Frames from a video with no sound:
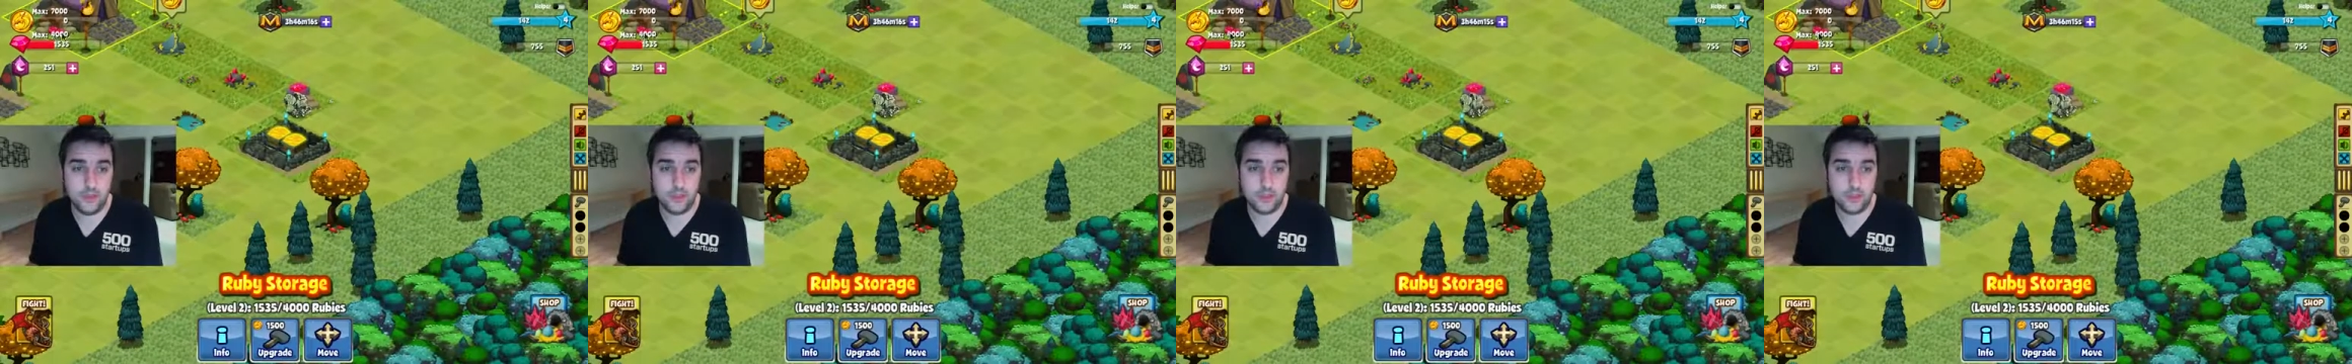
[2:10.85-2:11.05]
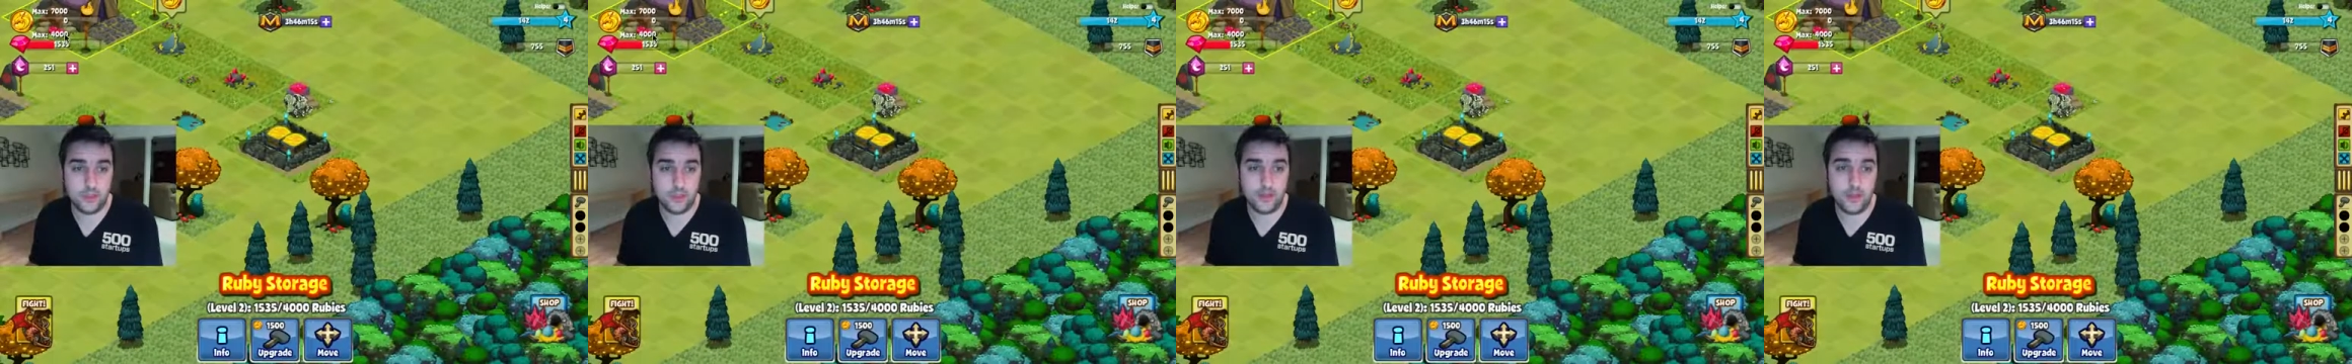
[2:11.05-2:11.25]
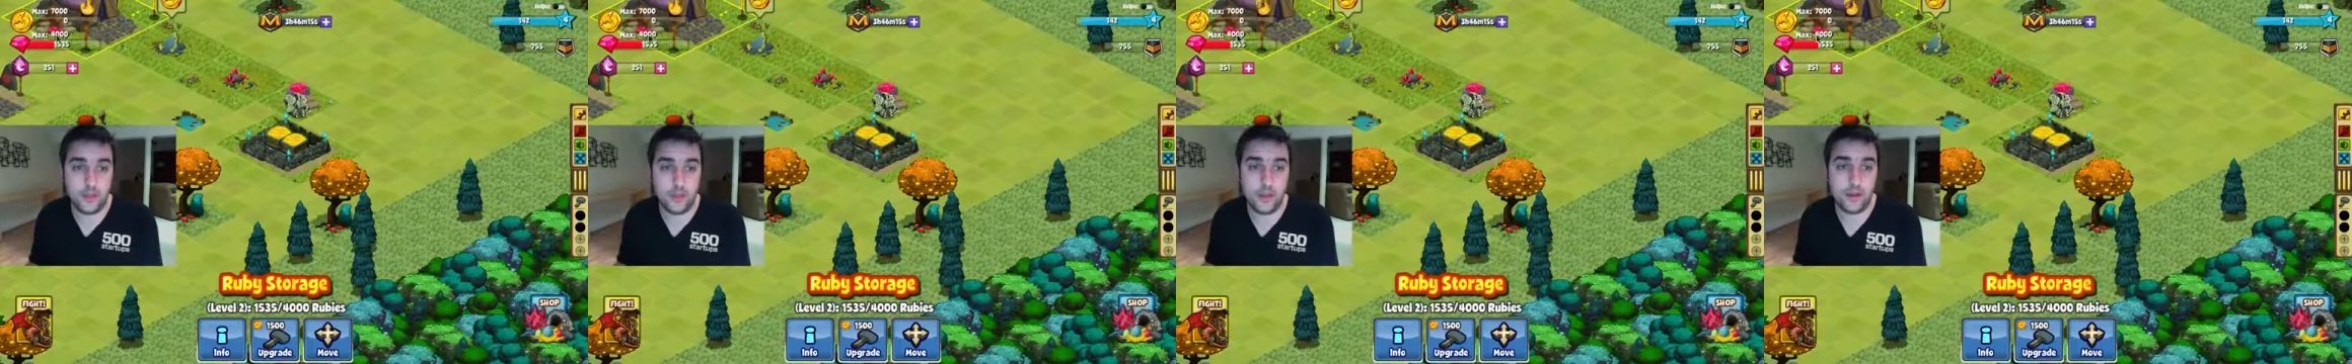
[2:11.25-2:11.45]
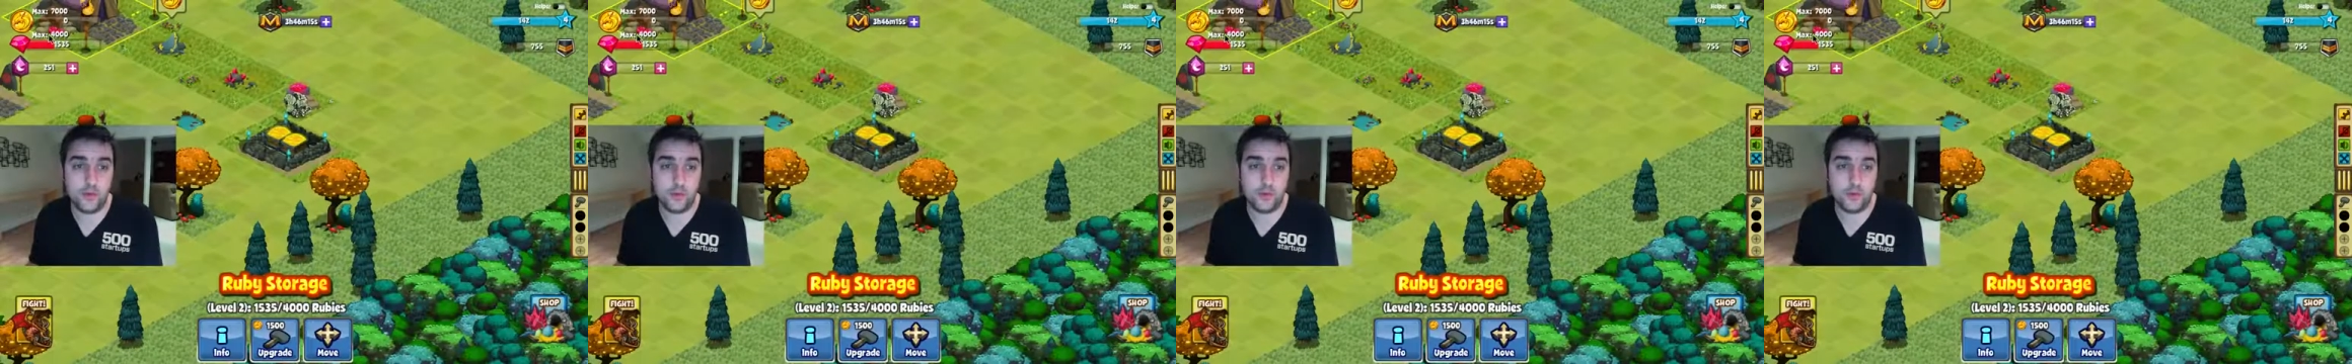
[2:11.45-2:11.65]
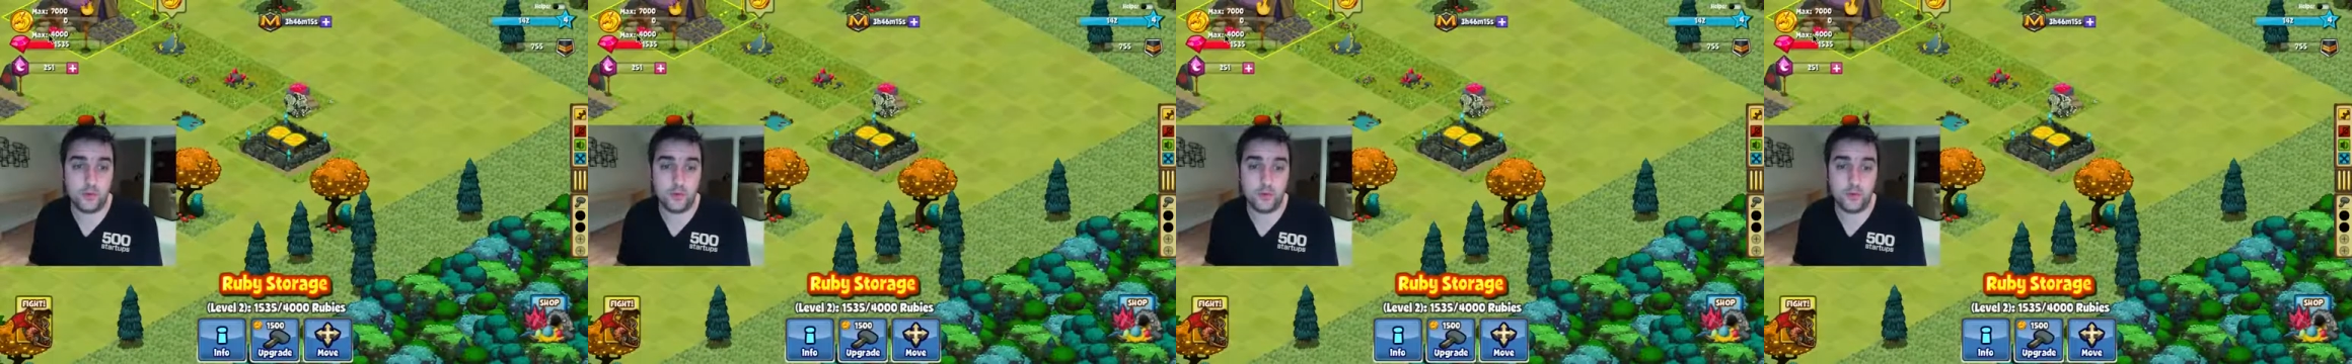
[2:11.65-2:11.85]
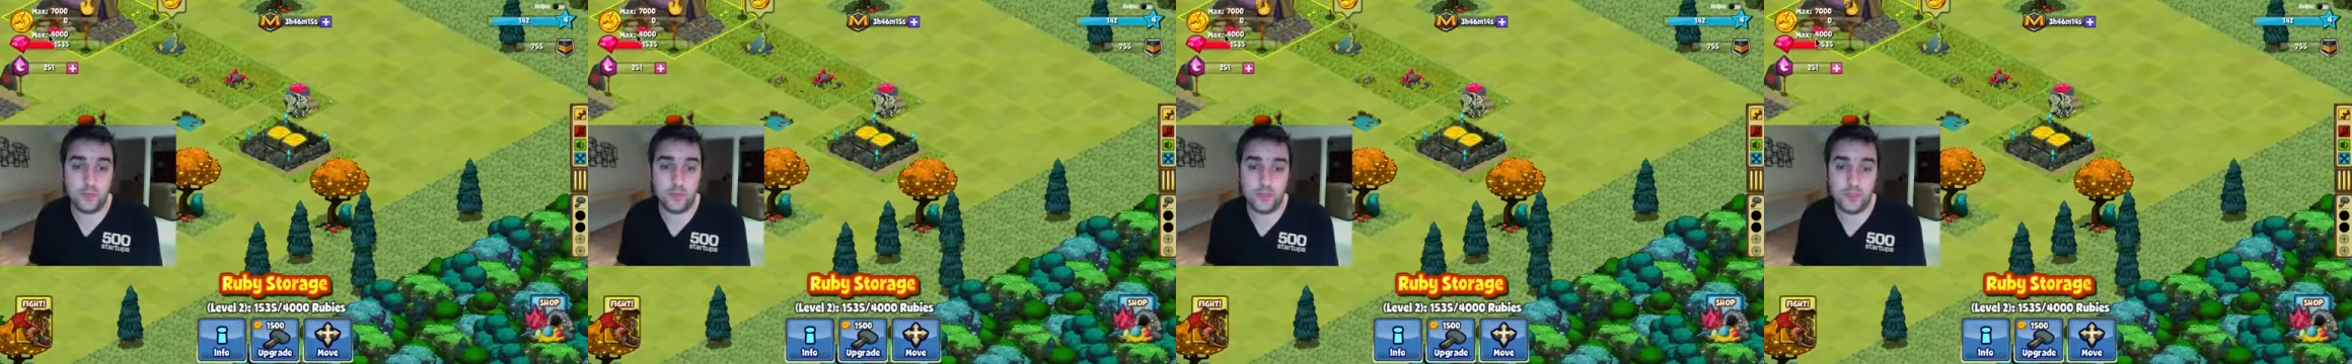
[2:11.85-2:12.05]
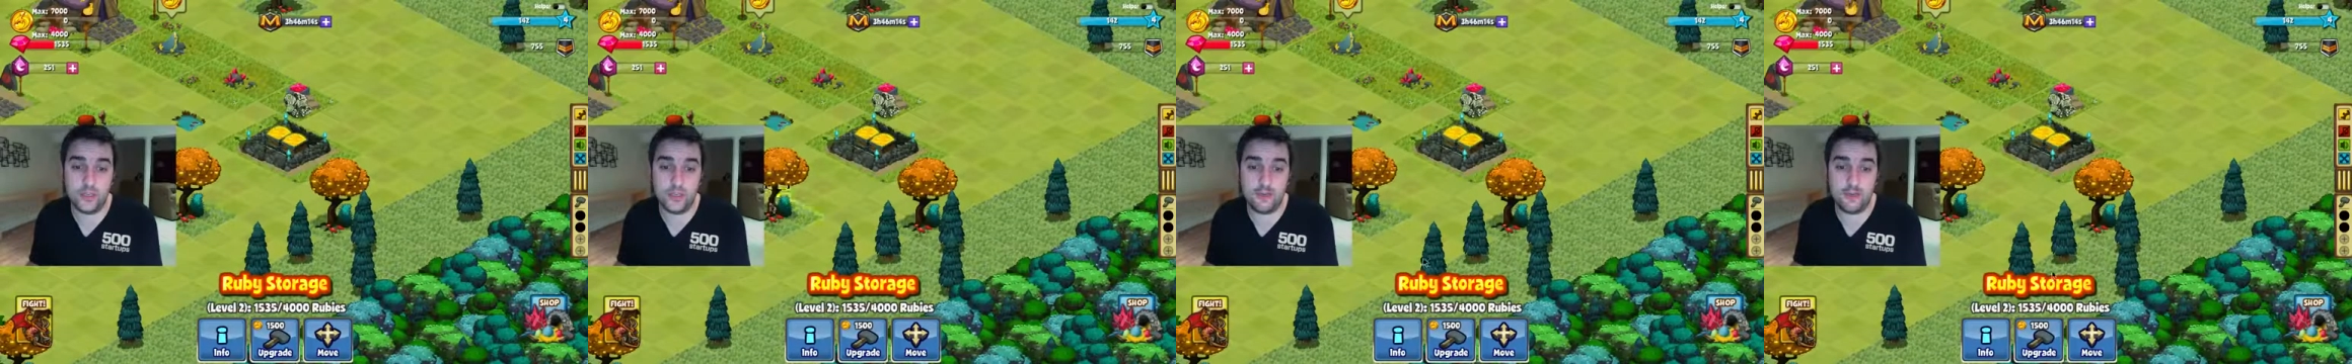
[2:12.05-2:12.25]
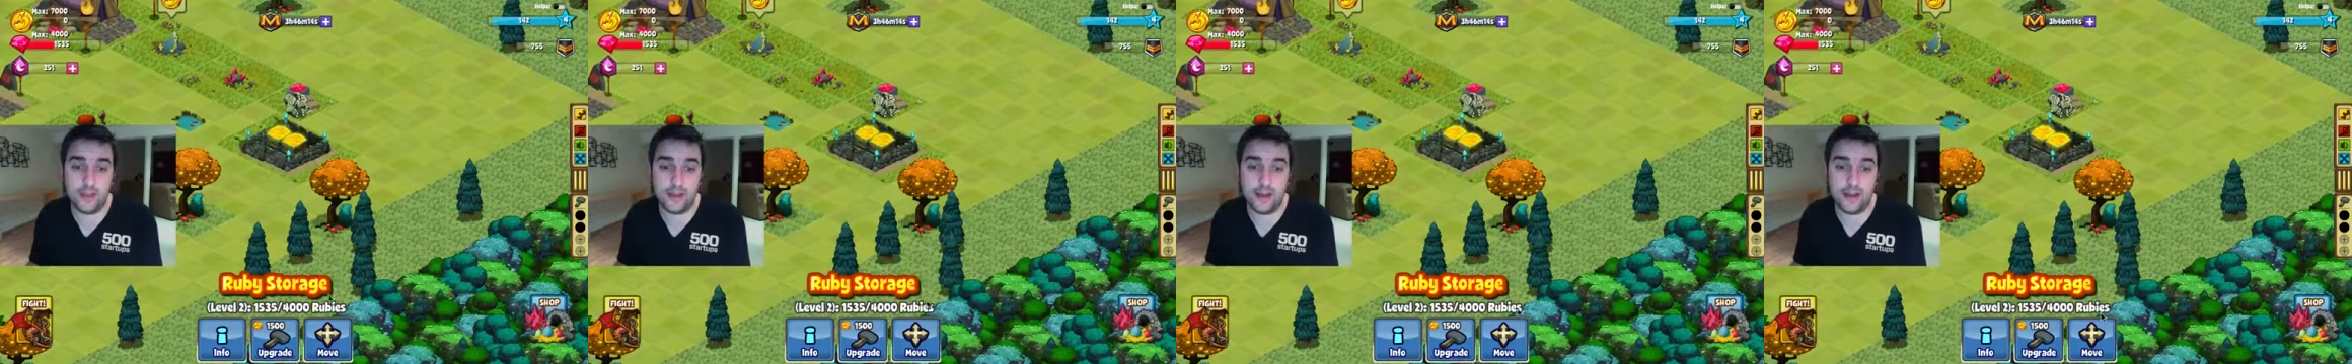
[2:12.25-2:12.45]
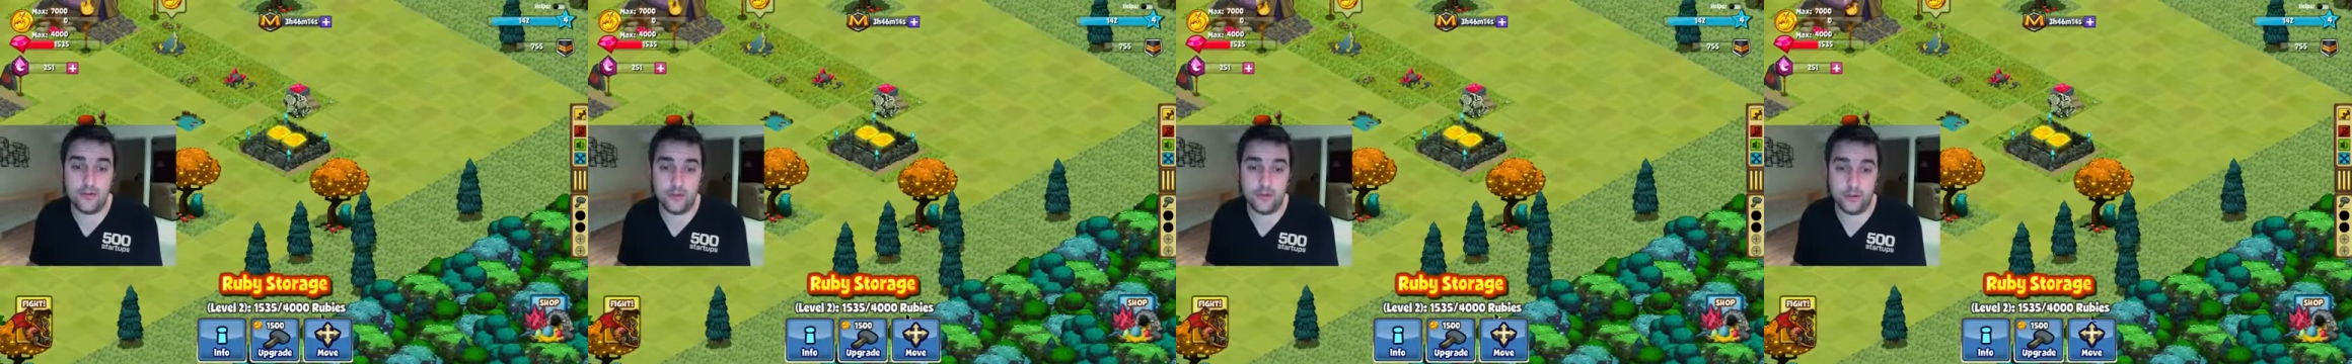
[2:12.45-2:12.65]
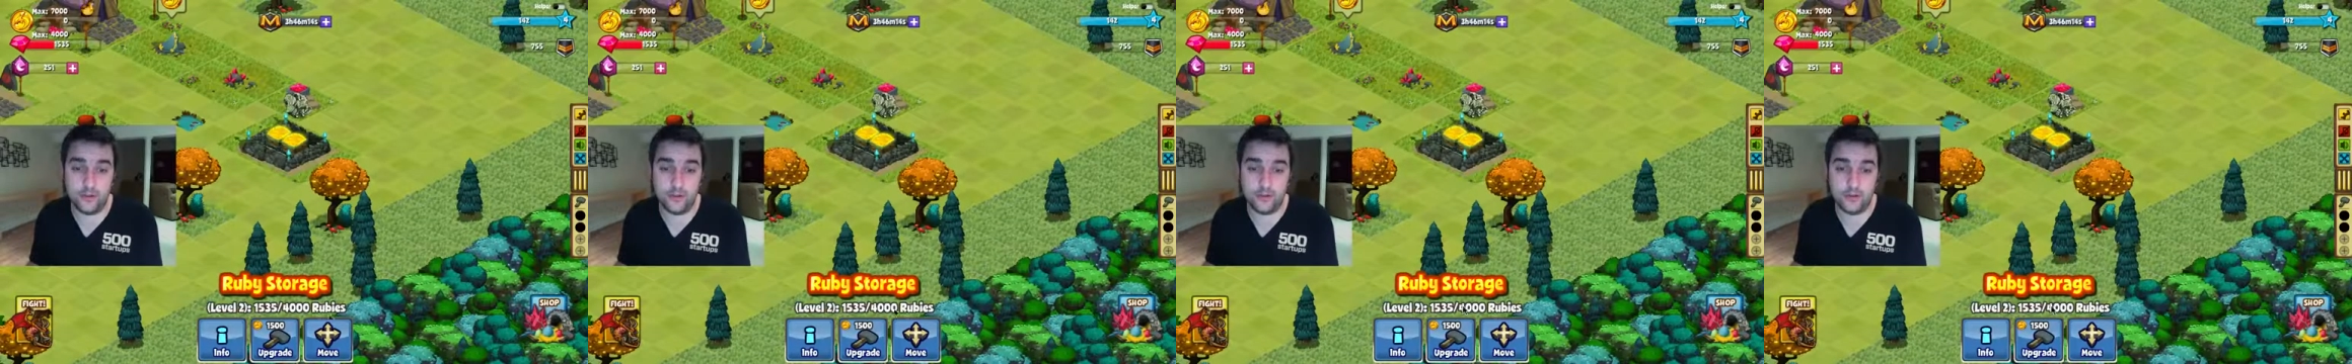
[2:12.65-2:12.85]
So it went up from
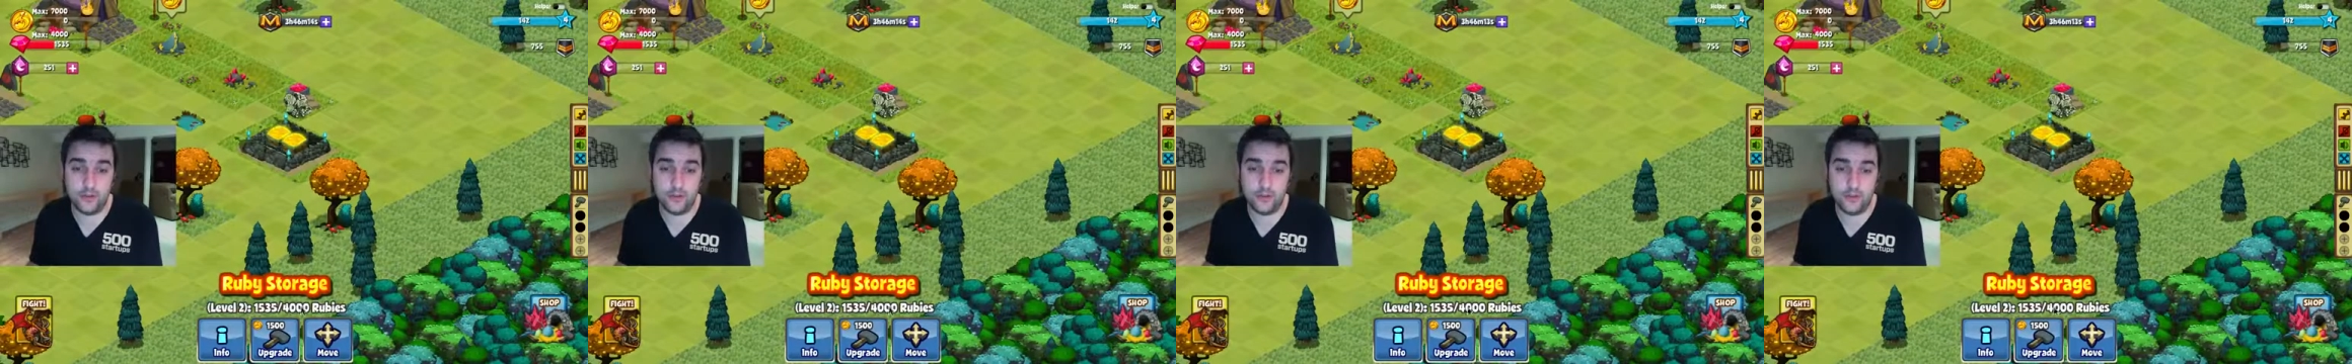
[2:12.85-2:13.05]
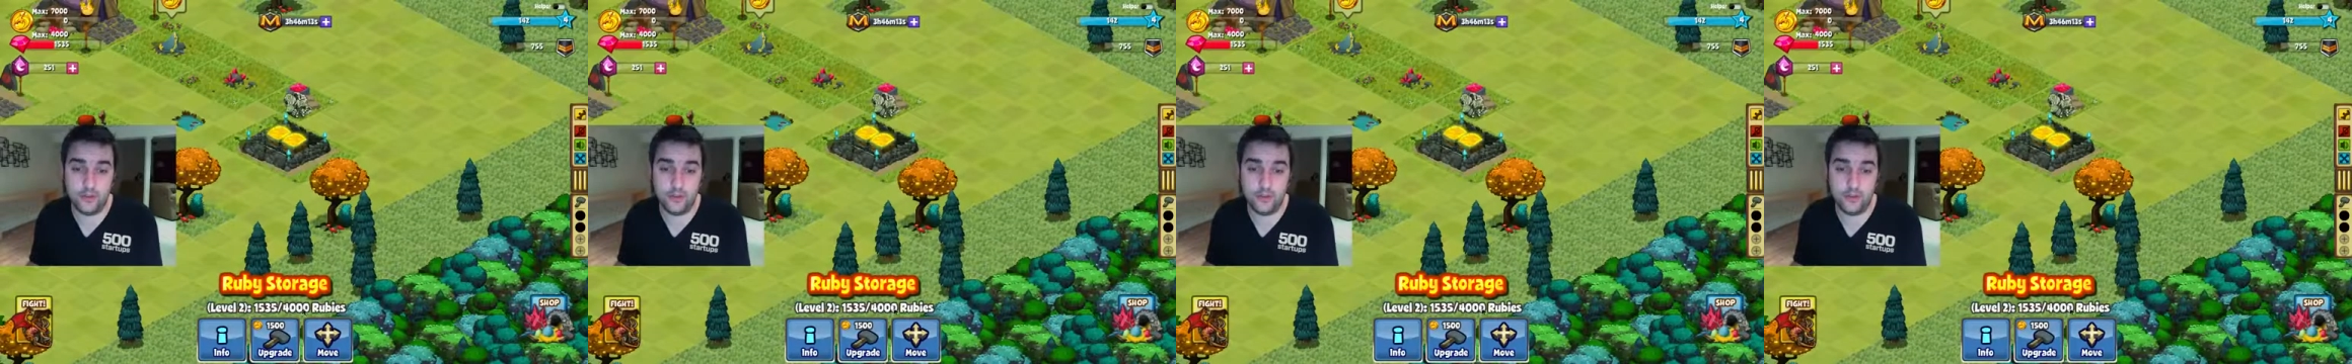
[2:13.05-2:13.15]
2,500